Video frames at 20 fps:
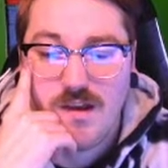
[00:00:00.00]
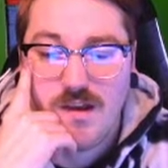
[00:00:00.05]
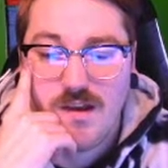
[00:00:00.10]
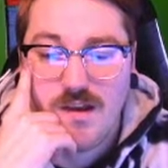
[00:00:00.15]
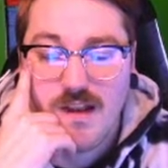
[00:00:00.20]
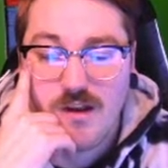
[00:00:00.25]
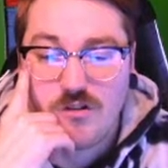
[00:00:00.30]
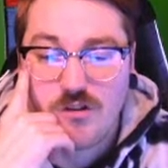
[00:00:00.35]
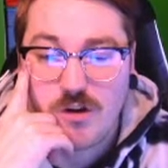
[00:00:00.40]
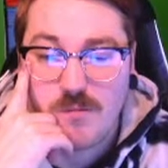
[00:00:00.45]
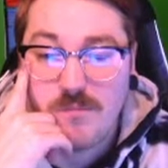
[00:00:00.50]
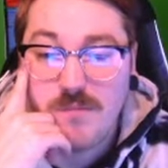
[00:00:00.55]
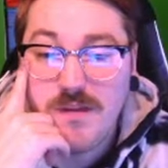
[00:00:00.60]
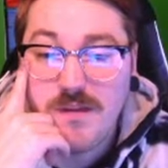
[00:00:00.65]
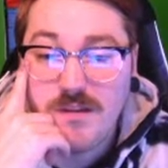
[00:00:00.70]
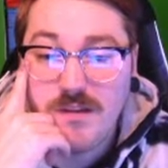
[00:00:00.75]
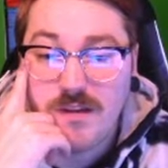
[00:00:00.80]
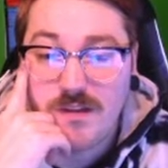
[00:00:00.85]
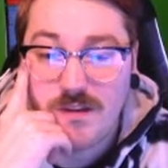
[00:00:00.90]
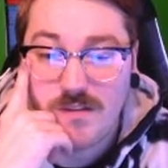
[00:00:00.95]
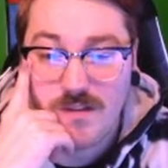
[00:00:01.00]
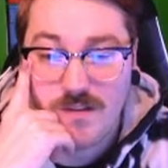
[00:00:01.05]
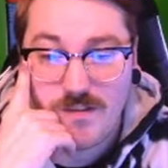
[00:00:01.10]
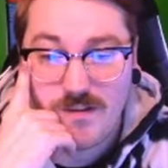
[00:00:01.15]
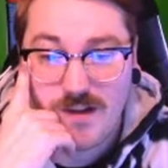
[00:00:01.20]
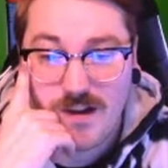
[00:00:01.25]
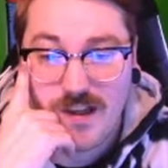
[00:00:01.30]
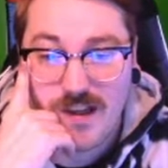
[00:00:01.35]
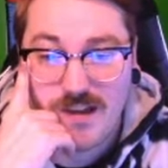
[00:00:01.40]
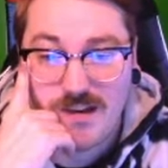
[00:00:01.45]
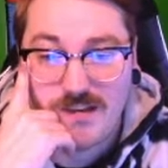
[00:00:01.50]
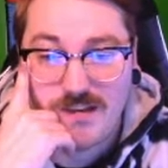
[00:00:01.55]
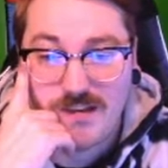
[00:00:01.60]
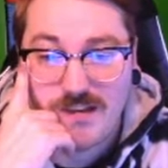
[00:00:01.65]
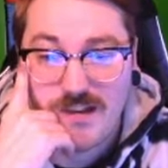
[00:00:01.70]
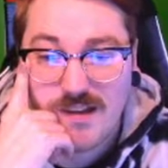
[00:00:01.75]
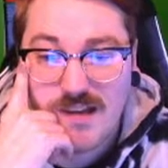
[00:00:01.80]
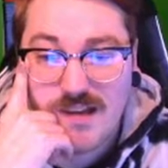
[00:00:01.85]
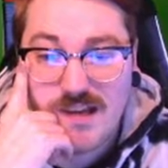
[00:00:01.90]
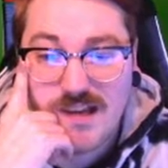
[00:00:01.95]
Now, Charmeleon, on the other hand,
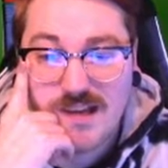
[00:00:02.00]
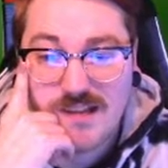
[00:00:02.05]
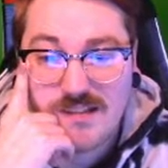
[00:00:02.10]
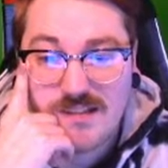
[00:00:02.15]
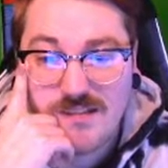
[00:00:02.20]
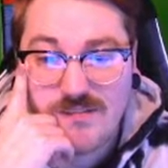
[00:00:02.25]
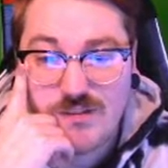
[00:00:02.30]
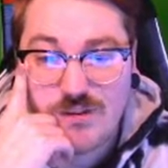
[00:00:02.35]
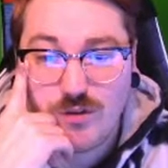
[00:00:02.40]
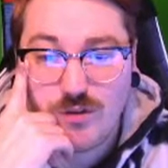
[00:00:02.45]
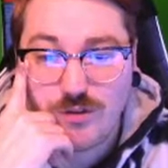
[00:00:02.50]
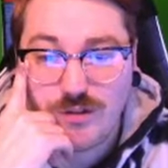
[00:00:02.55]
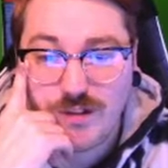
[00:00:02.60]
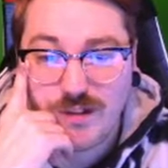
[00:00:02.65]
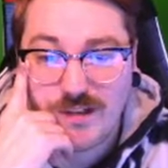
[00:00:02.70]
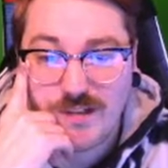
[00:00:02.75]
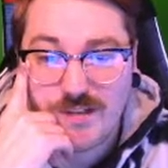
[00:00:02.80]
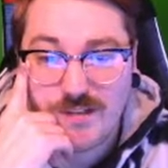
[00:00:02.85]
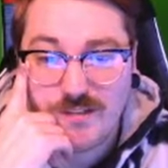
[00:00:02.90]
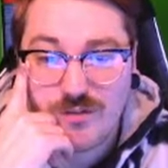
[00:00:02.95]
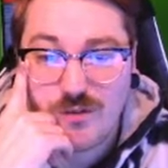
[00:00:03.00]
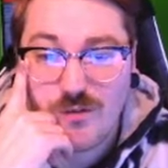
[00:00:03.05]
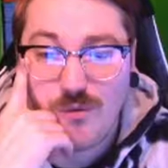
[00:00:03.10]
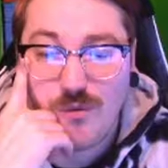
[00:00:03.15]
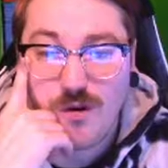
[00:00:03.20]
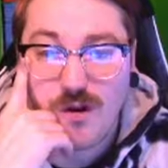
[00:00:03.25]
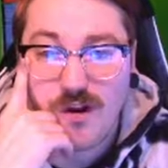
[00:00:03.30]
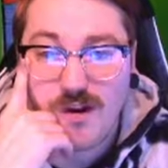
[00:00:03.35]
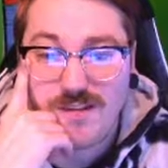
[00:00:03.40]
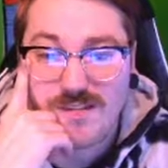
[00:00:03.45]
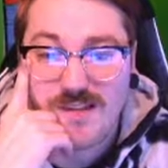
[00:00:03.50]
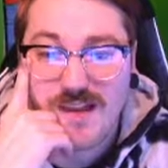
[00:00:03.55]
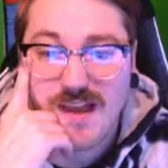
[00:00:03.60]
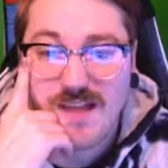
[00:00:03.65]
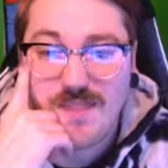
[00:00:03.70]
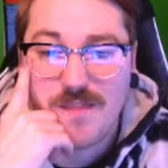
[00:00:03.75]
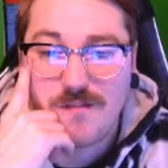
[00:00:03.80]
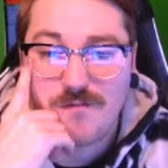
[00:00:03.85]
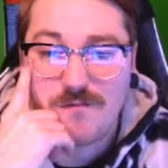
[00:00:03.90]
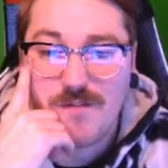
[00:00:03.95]
he gets even cooler. He gets his horn on his head,
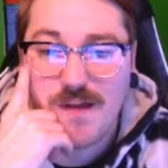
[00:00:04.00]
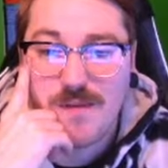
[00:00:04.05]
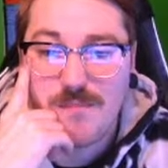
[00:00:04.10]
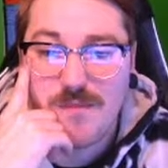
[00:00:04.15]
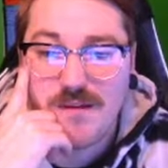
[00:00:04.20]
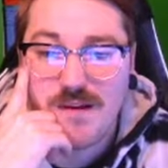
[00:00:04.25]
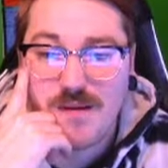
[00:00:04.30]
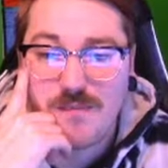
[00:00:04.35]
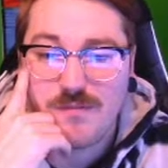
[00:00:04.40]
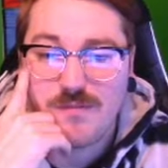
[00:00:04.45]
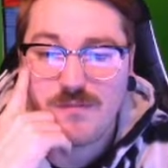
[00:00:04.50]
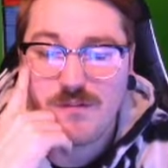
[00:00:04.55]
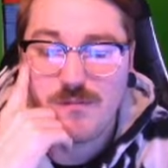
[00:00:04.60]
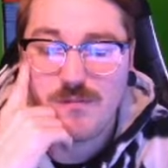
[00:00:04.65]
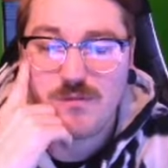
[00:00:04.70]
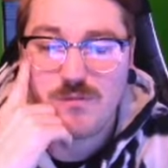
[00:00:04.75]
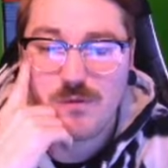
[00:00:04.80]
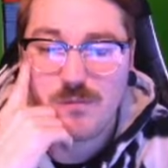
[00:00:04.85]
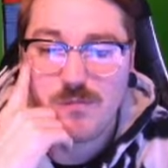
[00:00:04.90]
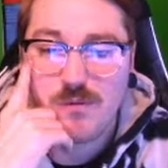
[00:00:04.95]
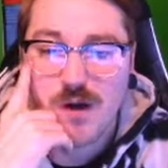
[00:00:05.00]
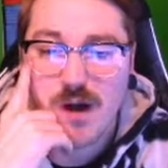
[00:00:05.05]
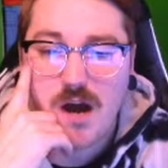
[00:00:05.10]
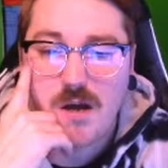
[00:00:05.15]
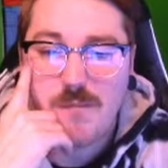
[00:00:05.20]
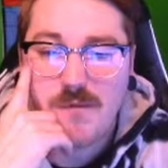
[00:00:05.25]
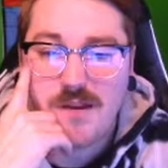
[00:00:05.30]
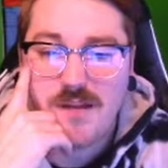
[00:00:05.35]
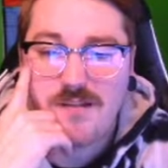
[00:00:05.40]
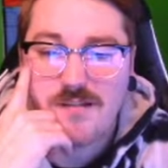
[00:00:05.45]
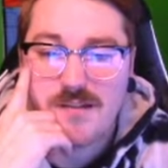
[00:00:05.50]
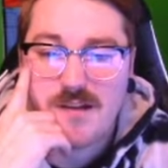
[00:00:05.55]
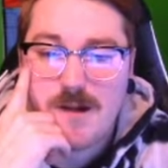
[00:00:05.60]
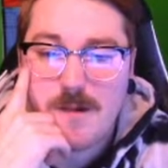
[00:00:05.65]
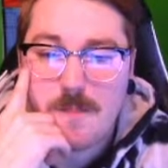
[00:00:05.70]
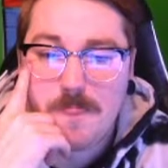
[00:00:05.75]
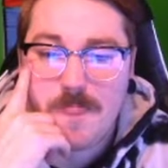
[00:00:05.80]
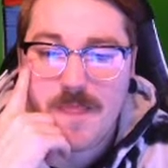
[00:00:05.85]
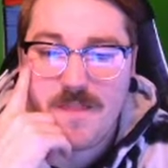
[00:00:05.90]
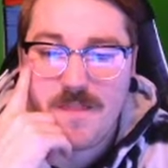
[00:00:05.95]
the red becomes so much more prominent,
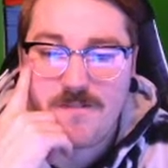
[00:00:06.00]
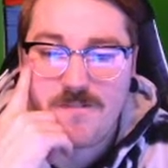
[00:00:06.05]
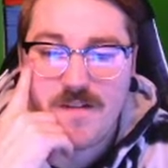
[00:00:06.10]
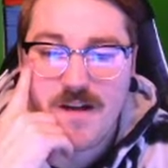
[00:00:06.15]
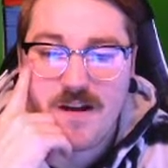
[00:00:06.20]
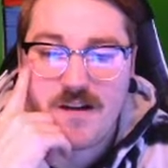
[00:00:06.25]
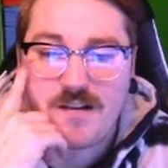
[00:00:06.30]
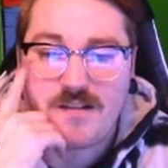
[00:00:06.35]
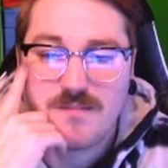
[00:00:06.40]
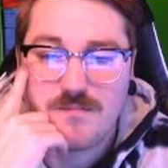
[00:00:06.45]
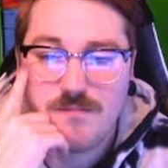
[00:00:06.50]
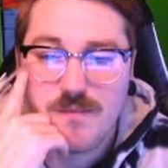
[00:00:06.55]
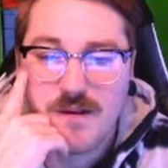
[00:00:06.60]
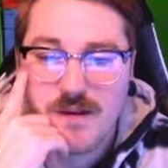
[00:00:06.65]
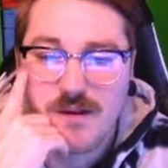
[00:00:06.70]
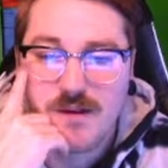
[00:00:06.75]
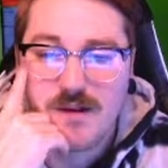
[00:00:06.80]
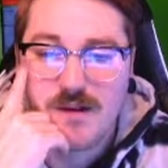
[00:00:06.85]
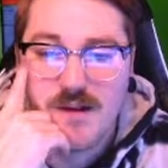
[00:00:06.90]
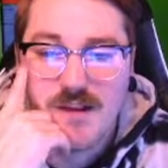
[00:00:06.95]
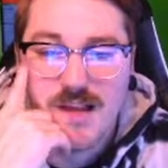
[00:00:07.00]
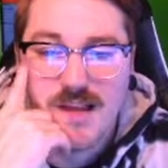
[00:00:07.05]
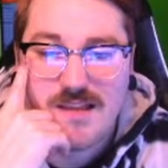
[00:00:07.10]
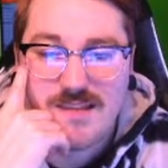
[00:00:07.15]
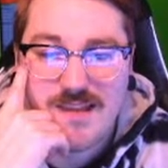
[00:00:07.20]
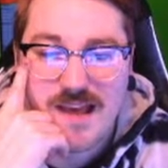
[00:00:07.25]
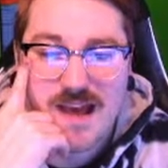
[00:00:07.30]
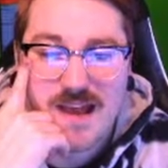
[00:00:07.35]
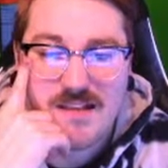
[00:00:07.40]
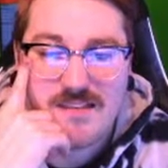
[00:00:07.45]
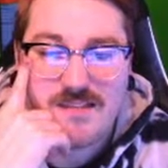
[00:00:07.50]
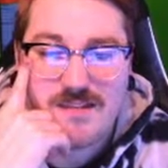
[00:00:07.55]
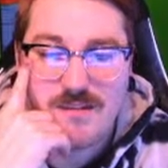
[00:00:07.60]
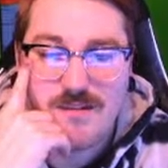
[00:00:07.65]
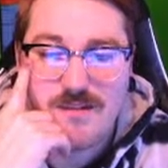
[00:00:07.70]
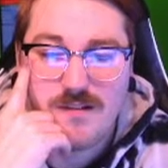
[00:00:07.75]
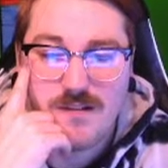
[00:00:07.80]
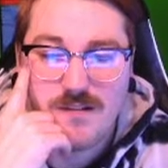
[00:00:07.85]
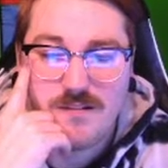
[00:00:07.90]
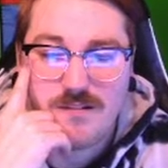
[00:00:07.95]
and the fire gets bigger. His
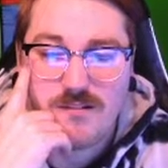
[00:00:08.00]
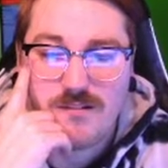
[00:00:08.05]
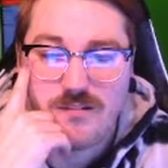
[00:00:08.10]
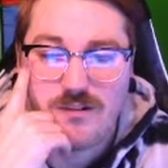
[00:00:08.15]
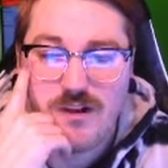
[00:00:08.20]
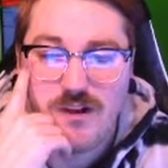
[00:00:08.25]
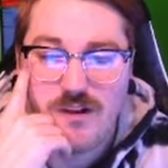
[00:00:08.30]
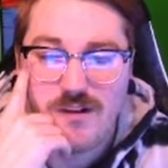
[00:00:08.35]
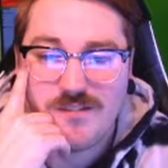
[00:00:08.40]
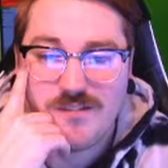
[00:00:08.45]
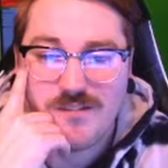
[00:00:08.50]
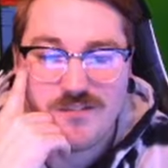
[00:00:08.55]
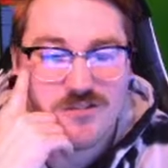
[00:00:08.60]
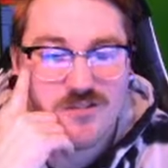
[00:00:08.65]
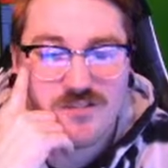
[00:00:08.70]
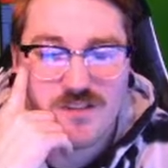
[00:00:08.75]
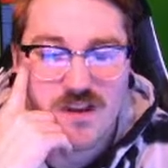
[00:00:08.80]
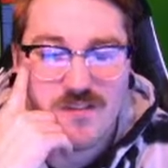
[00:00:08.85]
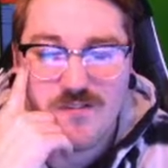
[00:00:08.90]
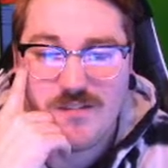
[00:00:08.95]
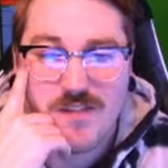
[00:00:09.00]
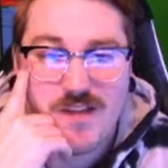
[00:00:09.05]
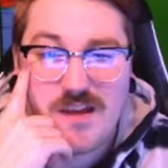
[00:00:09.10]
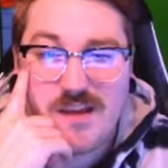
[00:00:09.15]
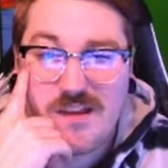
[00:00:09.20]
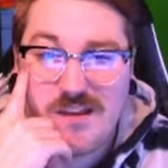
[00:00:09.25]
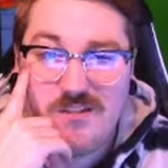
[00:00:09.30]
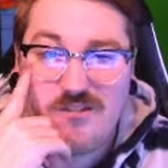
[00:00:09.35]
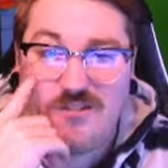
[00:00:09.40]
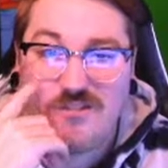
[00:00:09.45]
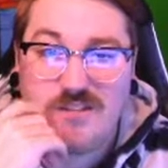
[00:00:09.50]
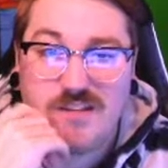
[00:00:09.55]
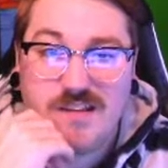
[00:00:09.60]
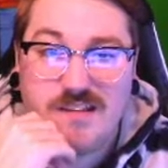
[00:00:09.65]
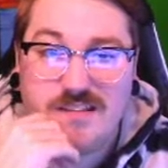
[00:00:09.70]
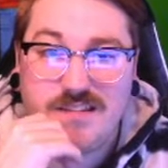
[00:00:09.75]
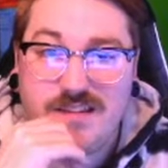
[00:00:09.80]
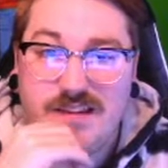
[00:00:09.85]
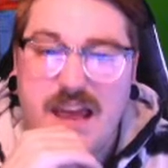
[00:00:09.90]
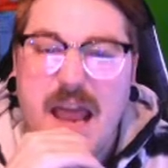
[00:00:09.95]
attitude, his claws, it's just everything. It just
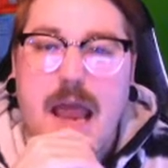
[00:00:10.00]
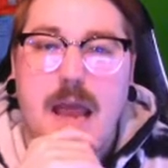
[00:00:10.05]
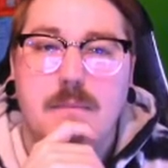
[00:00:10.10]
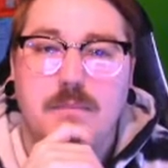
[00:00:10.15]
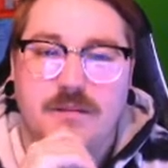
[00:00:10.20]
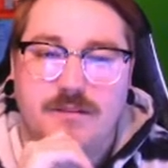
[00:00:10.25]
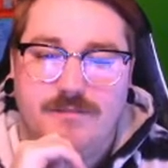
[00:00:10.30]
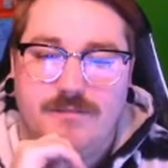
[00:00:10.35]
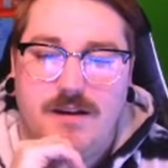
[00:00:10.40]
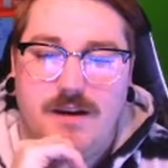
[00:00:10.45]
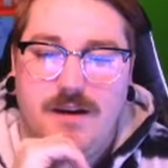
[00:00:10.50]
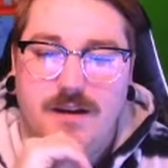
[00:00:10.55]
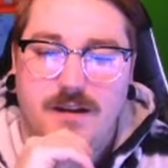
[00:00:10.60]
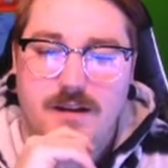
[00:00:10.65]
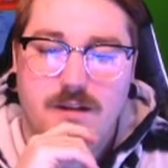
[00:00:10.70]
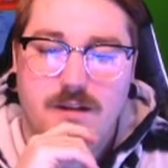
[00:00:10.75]
gets amplified.